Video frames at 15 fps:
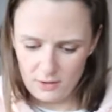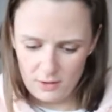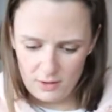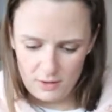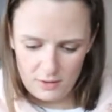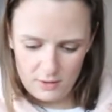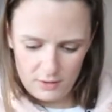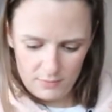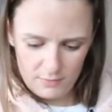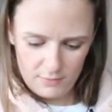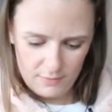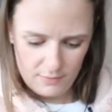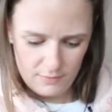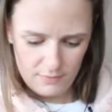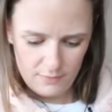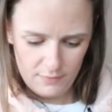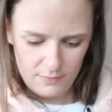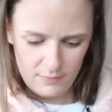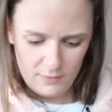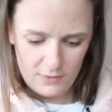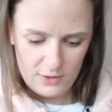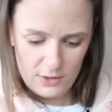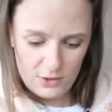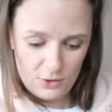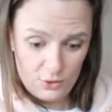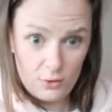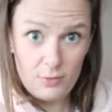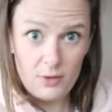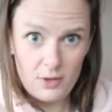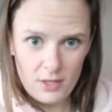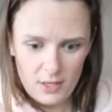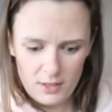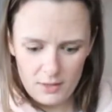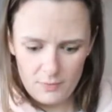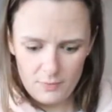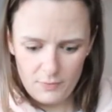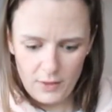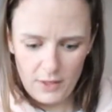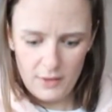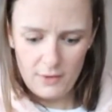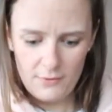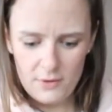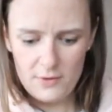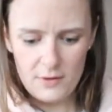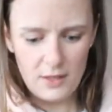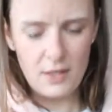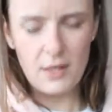all distributed. If it's